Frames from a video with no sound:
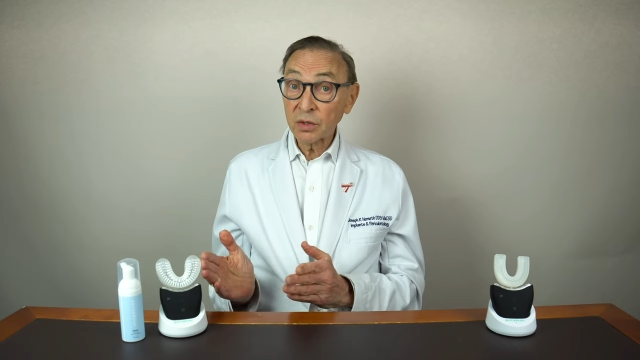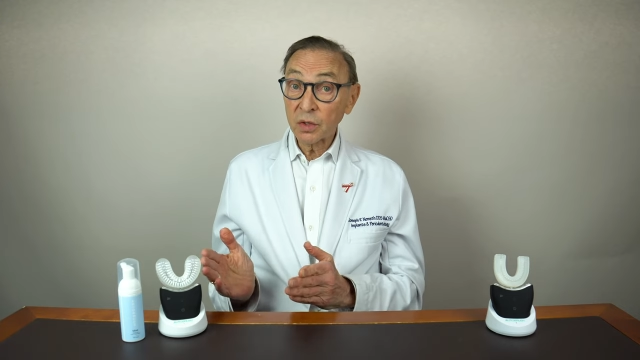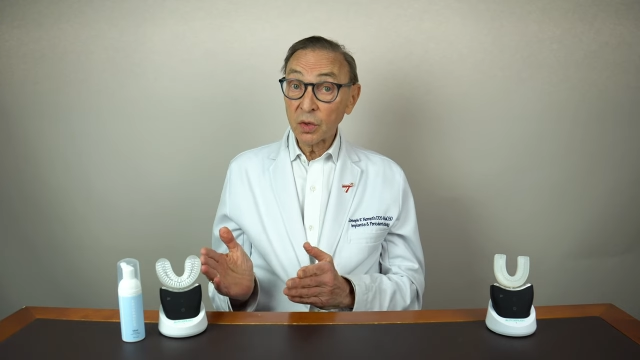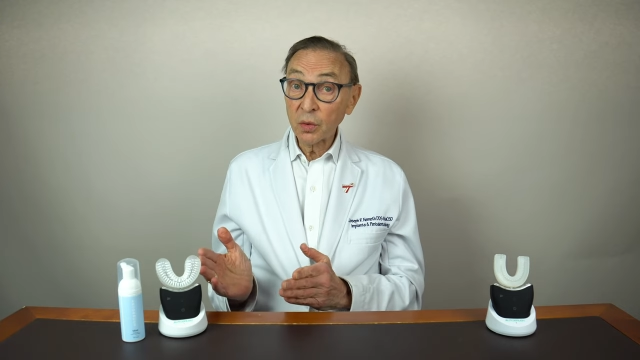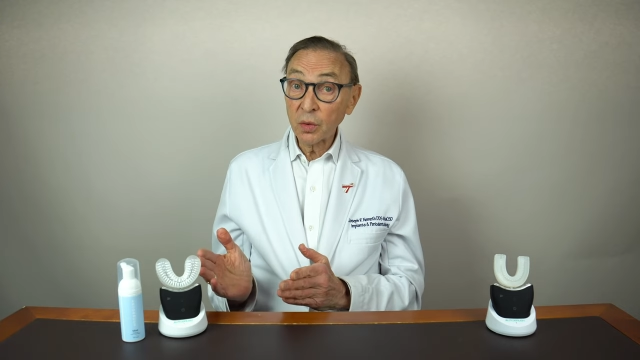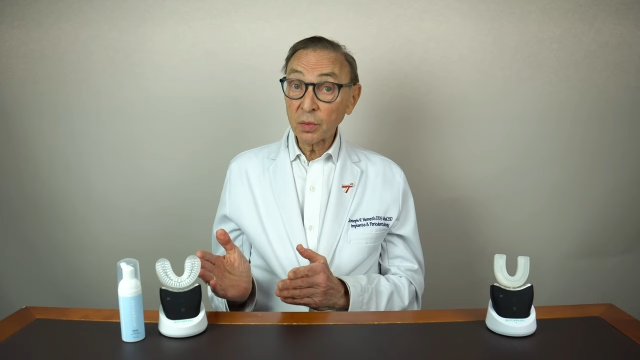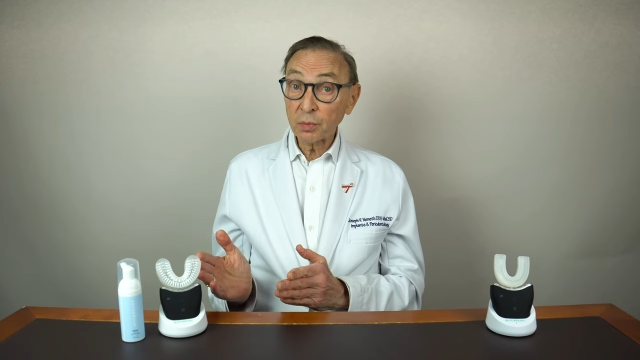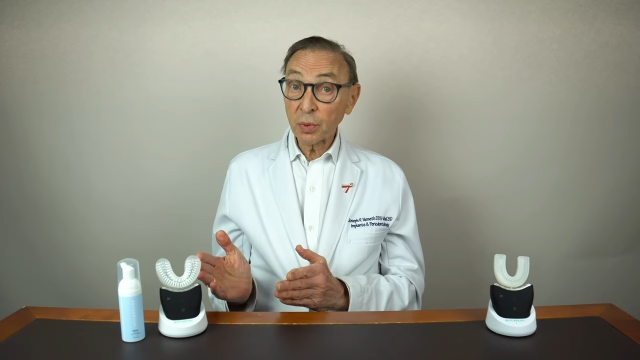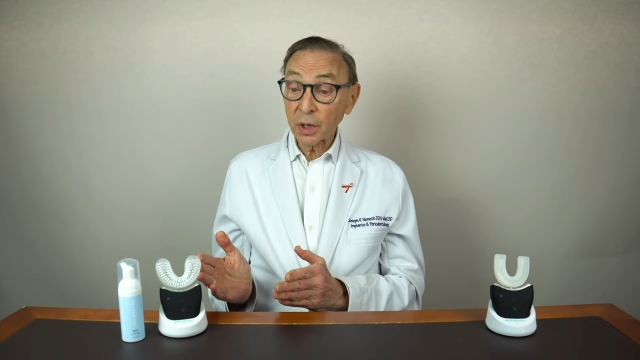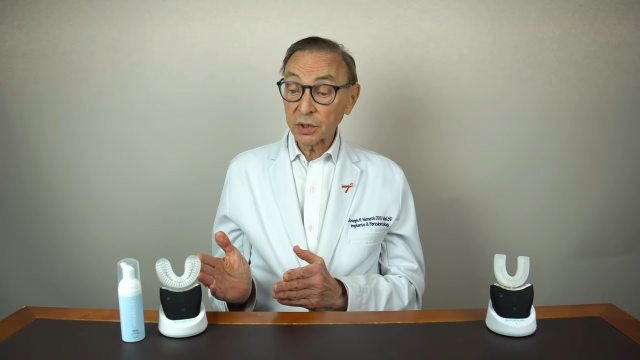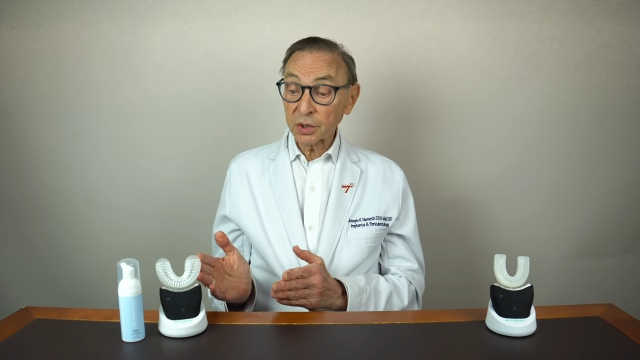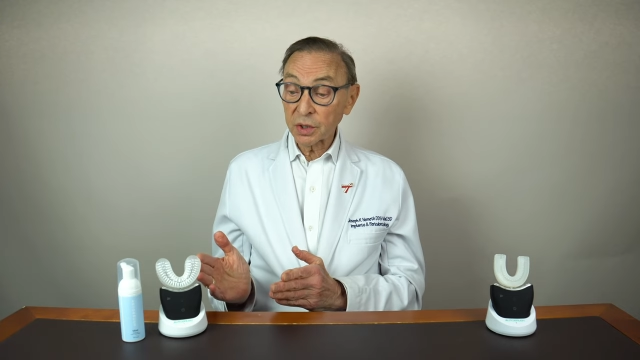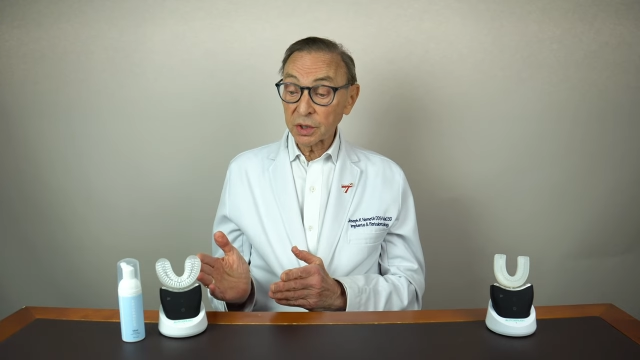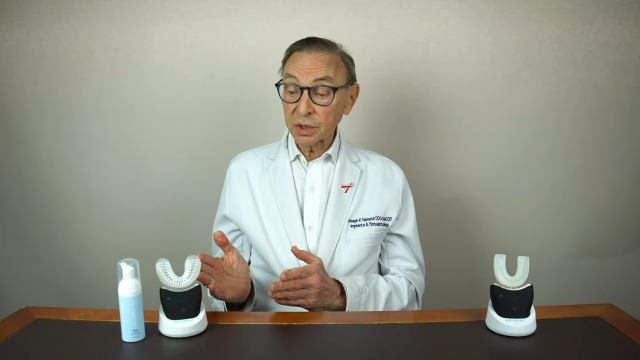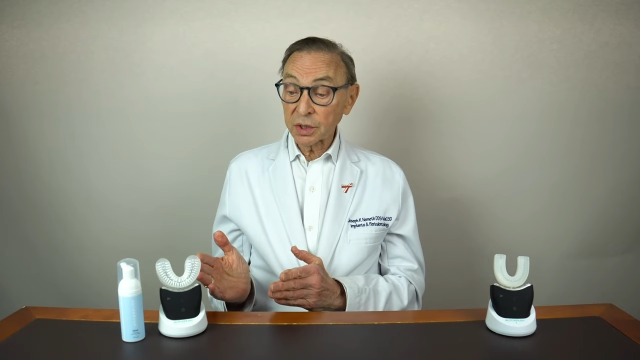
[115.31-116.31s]

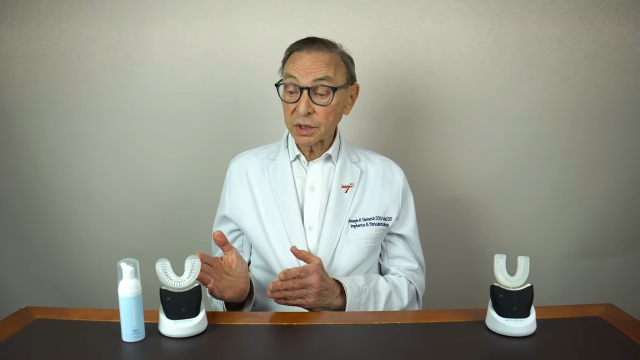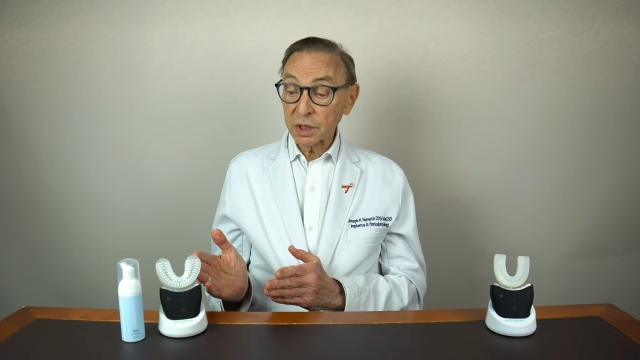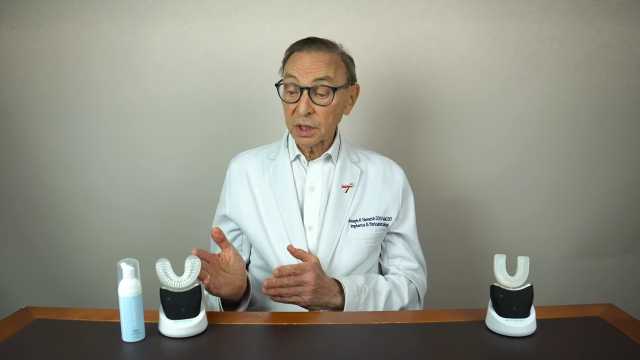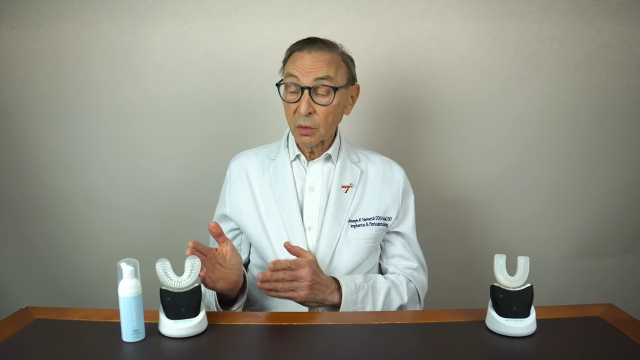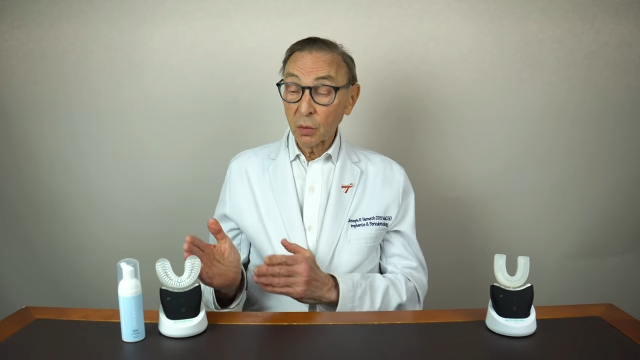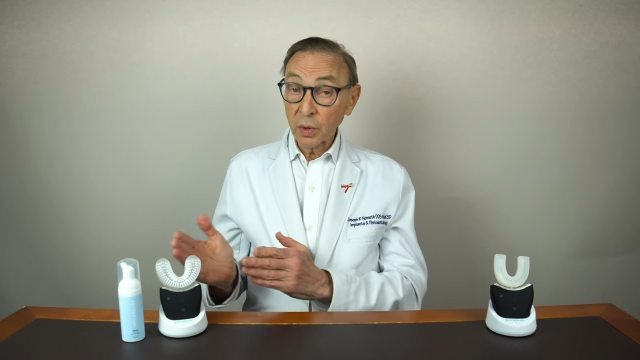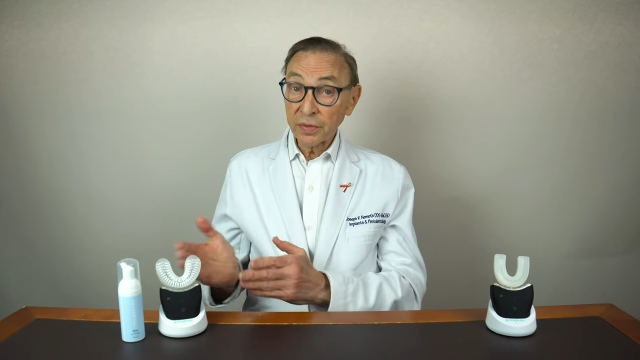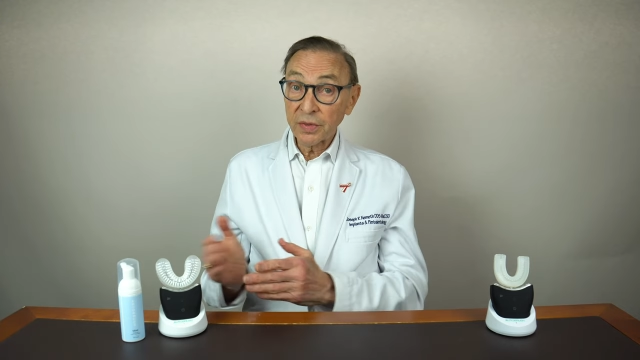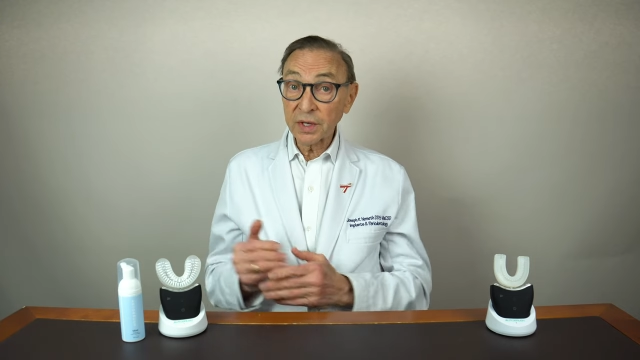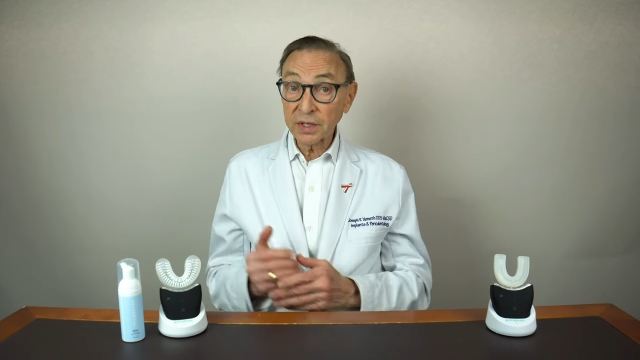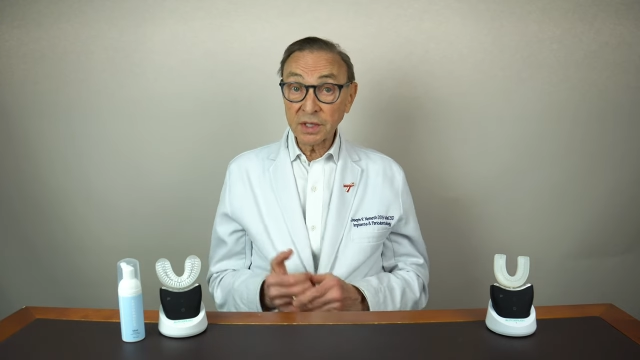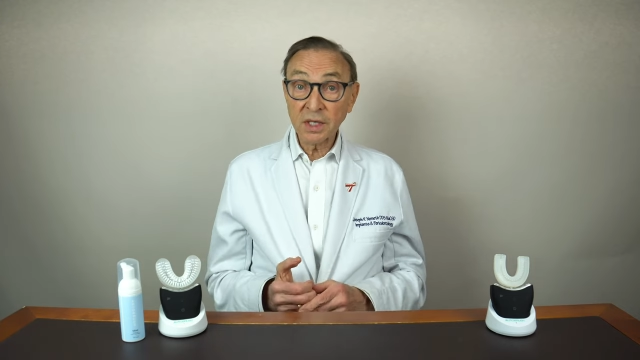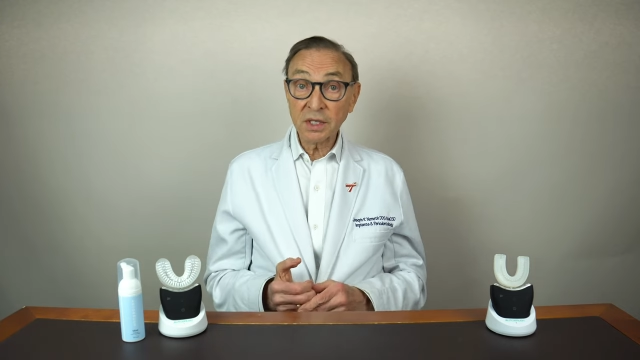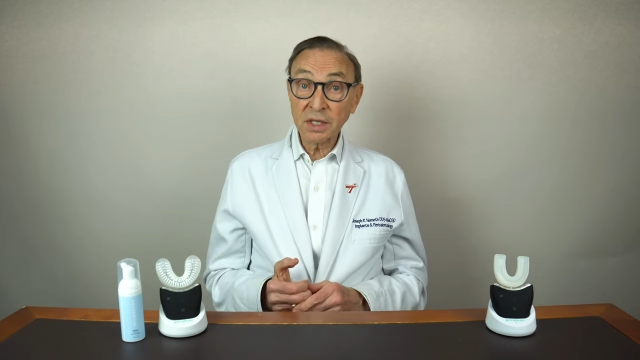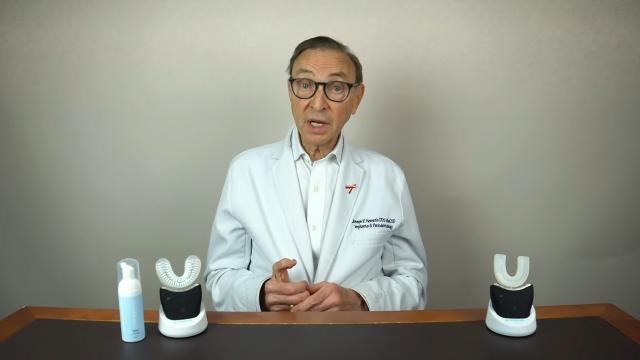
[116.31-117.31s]
toothbrushes with
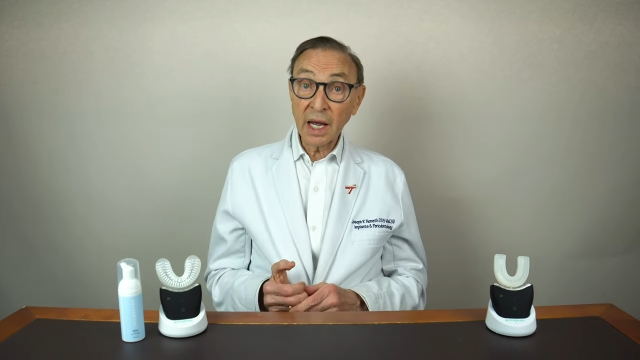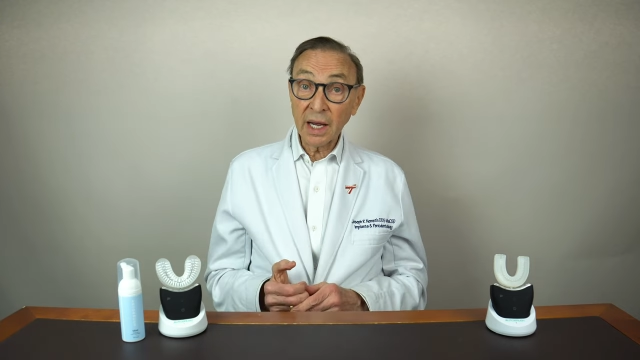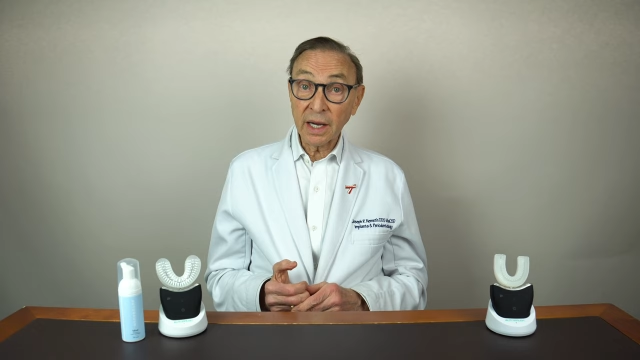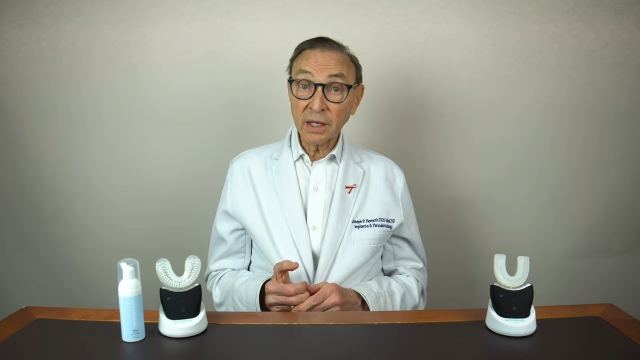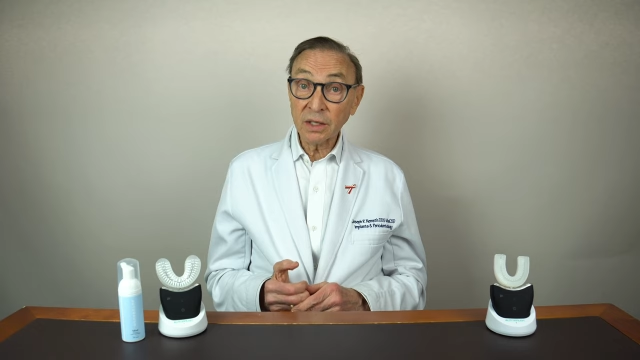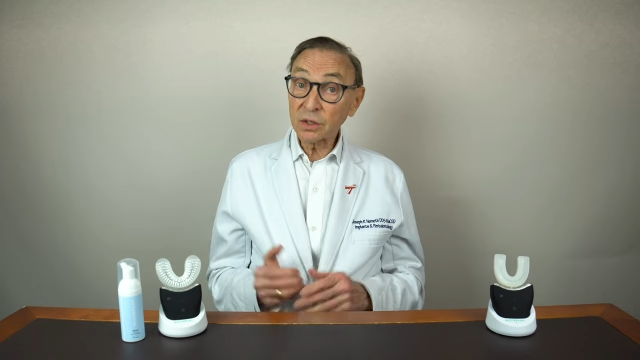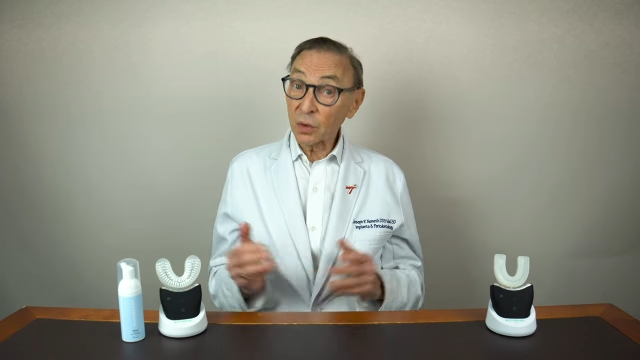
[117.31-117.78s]
this design,